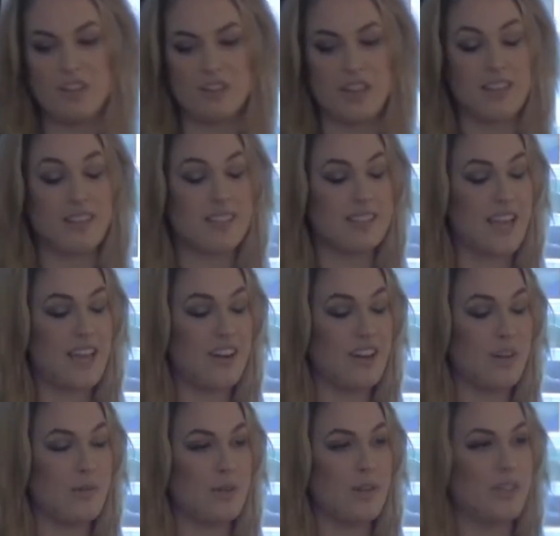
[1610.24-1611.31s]
like this
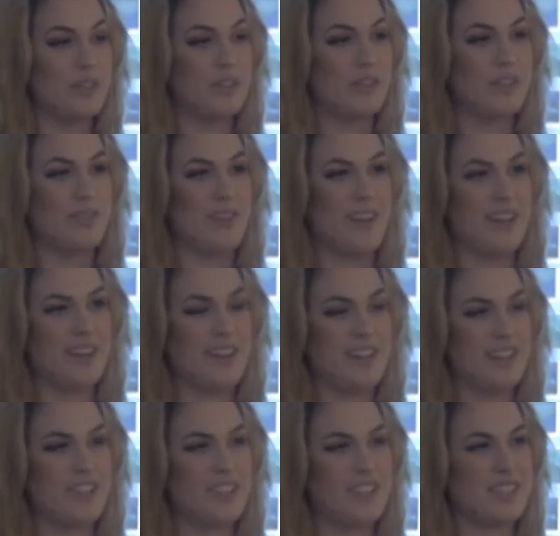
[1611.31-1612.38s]
Saturday, I'm going to an event.
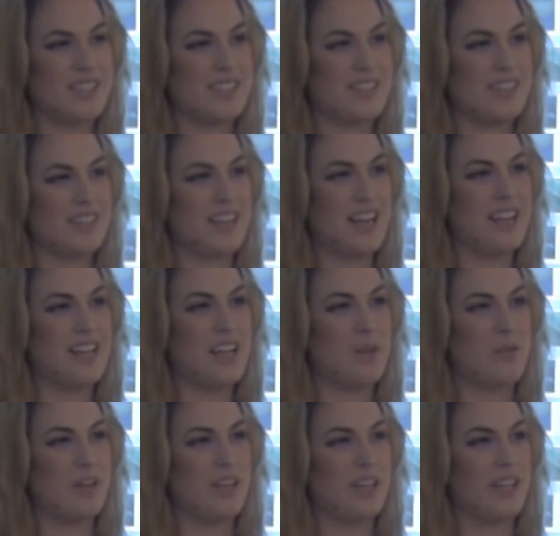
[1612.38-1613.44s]
It's just a lot of
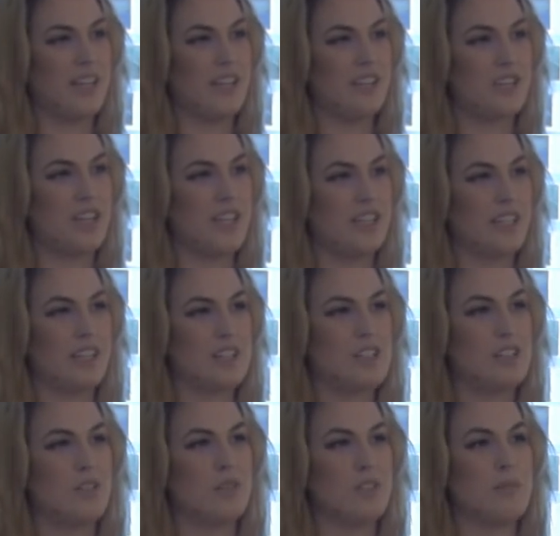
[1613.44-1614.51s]
networking and trying to get
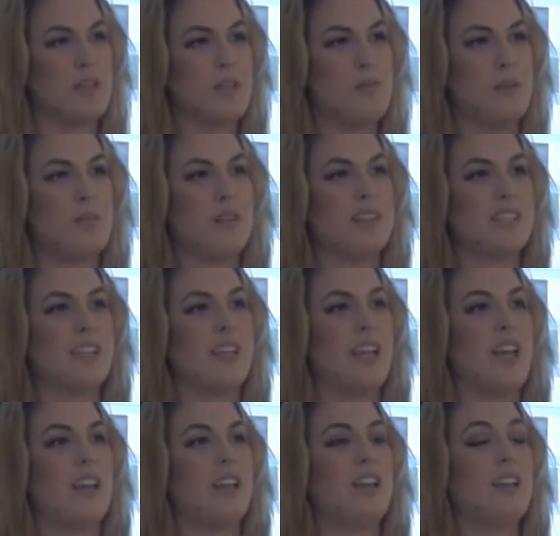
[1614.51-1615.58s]
to know as many people as I
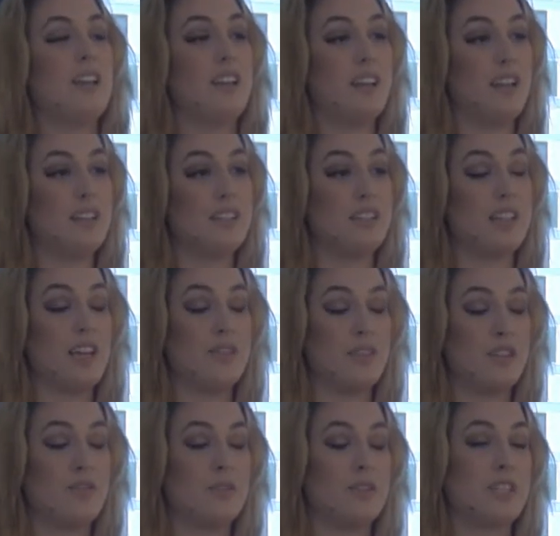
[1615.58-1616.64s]
can. And it's
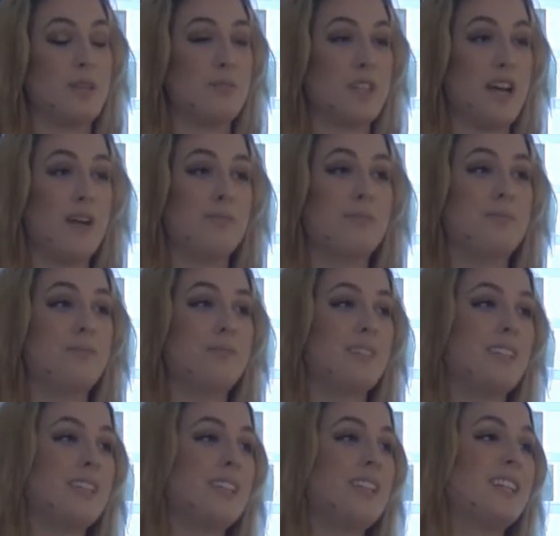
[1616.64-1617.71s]
definitely a full time job,
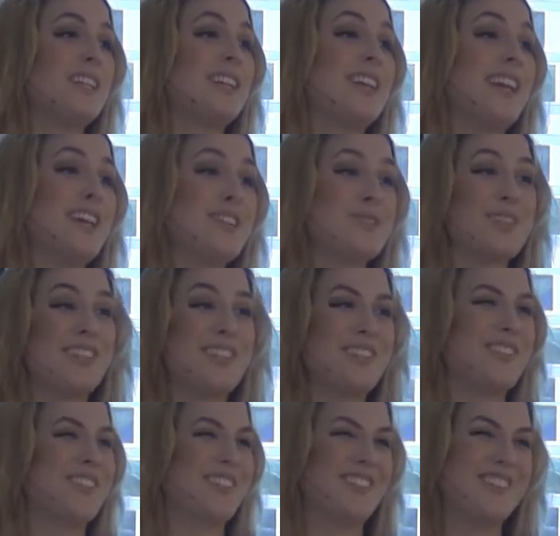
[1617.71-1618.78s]
and it's really
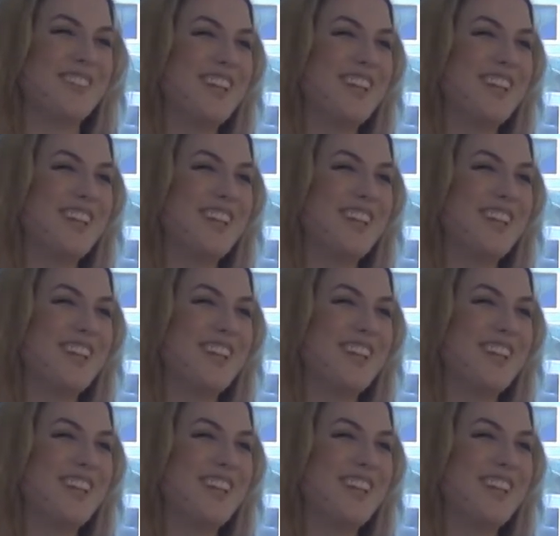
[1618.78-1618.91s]
difficult,